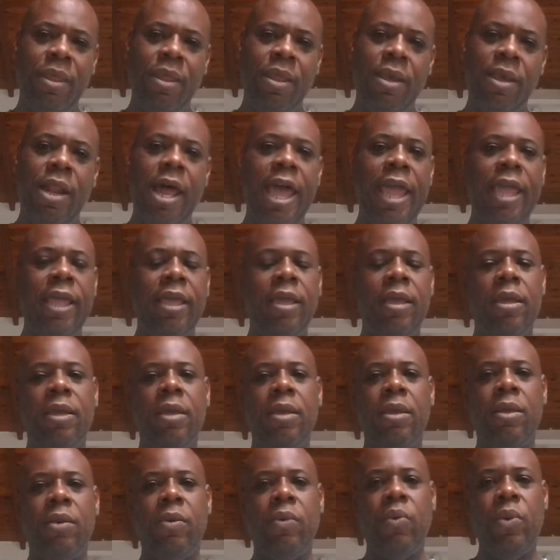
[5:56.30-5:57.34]
Like,
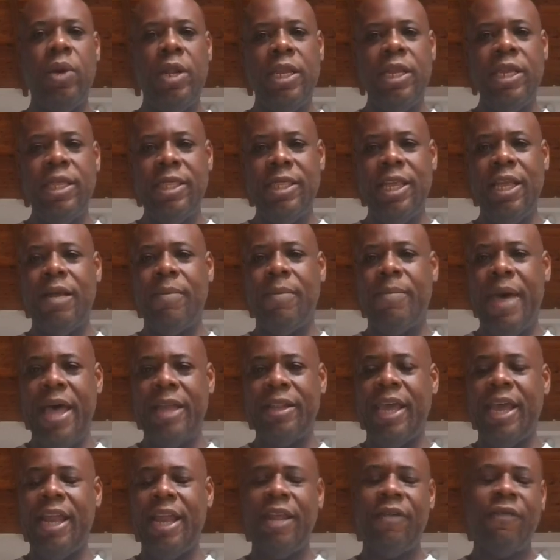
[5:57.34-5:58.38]
really think
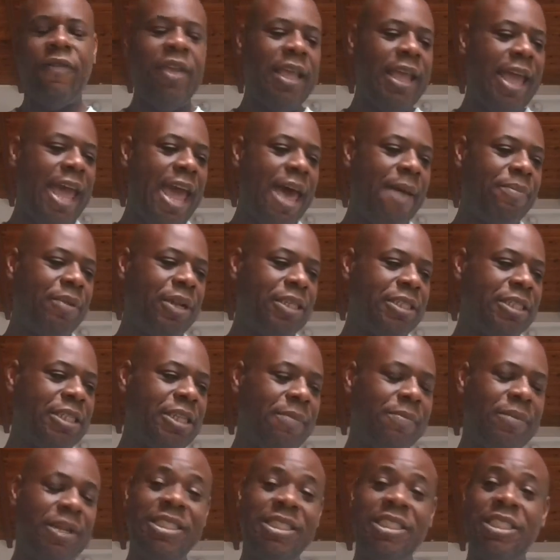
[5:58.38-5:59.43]
about that. If it could happen in
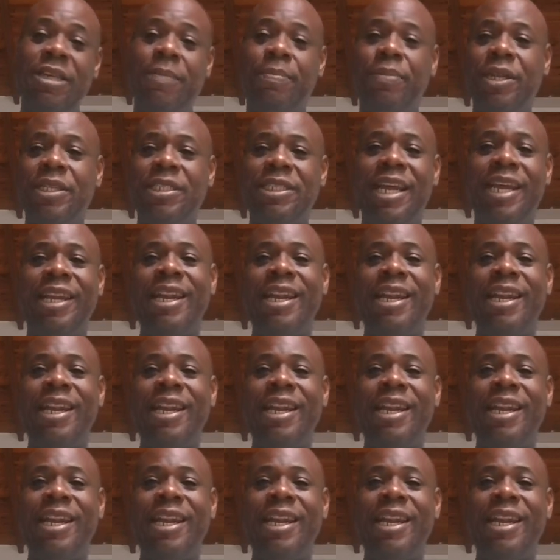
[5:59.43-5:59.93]
something as simple as that,